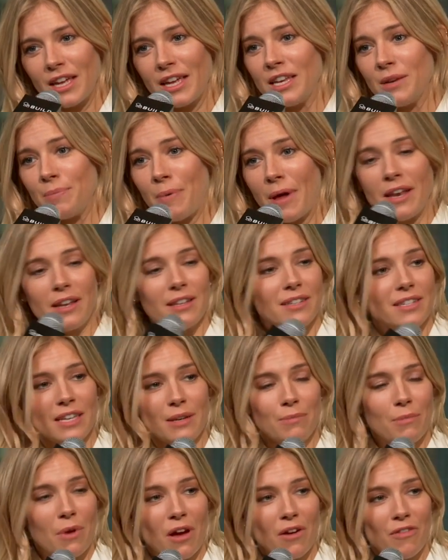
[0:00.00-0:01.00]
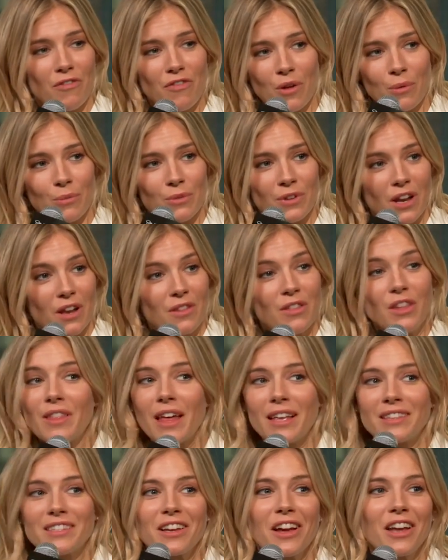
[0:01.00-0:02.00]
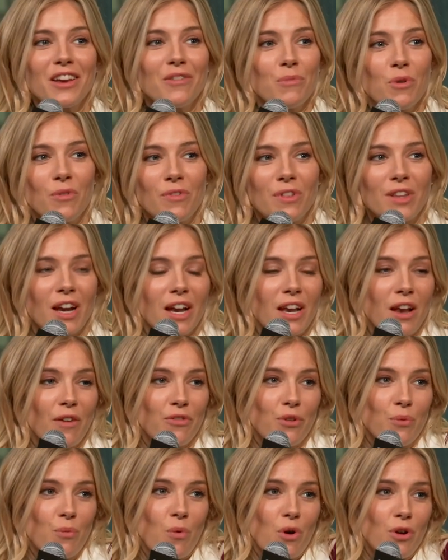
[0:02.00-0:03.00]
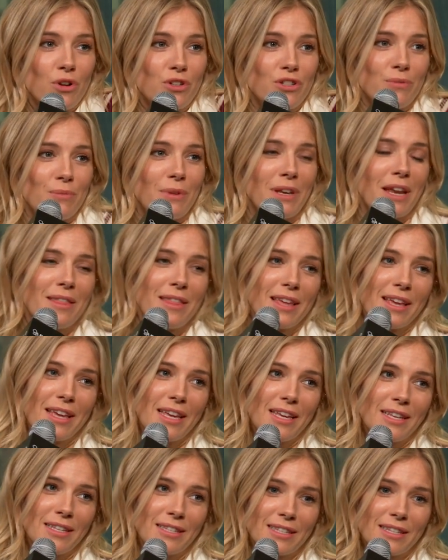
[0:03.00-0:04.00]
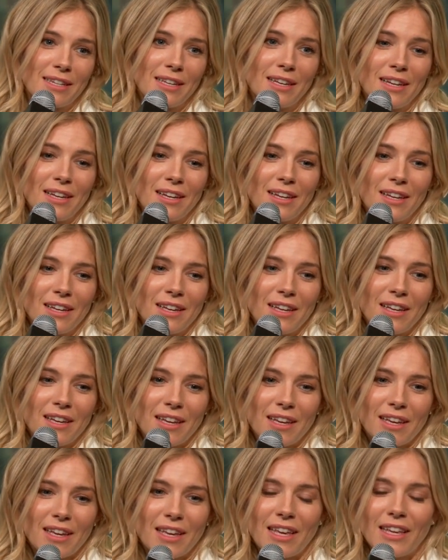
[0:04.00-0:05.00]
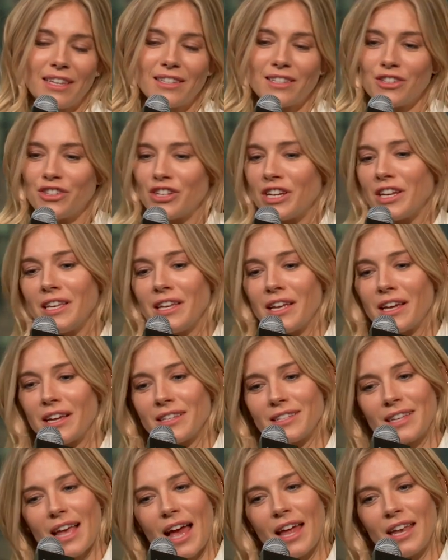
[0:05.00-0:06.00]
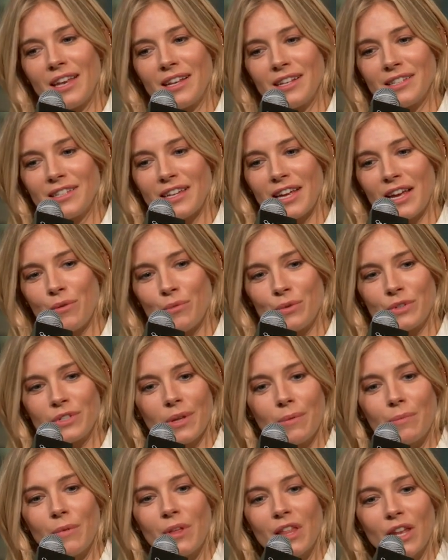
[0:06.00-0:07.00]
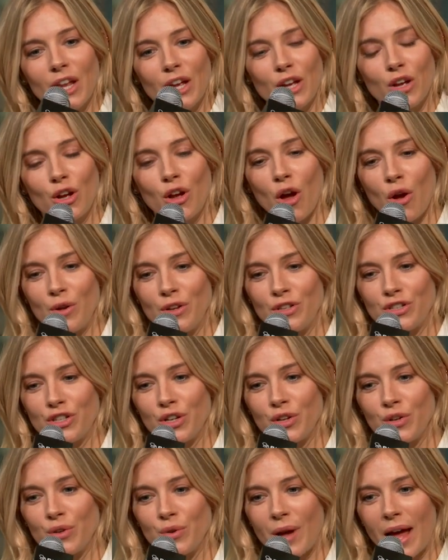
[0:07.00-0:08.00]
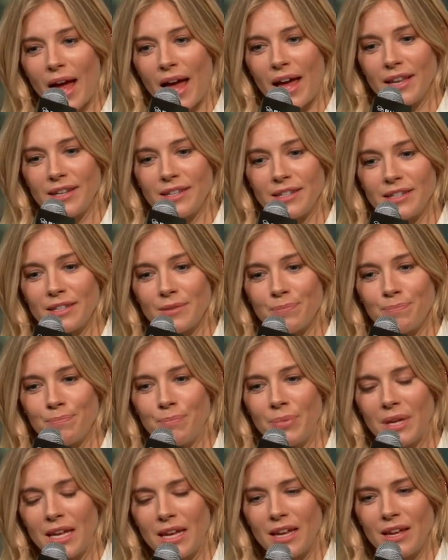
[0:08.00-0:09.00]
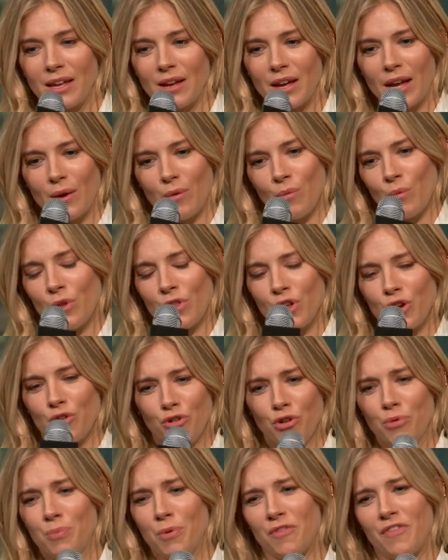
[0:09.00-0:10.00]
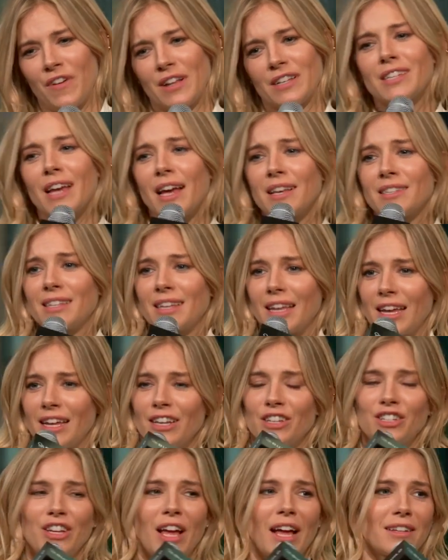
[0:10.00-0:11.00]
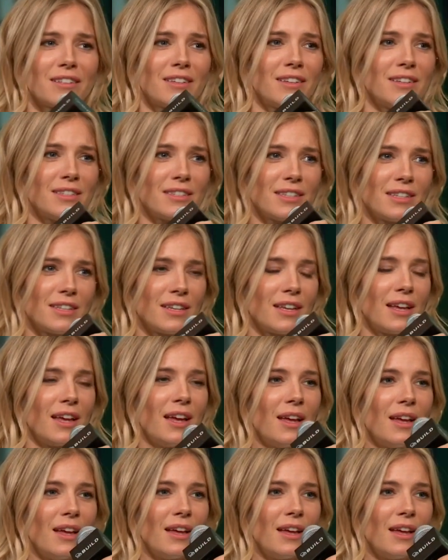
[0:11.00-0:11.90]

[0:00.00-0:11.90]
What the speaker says: independent cinema films. That's the kind of movie that I love to watch. I mean, I think he's a genius, and it was something that I could go and do and be with a group of fantastic English actors and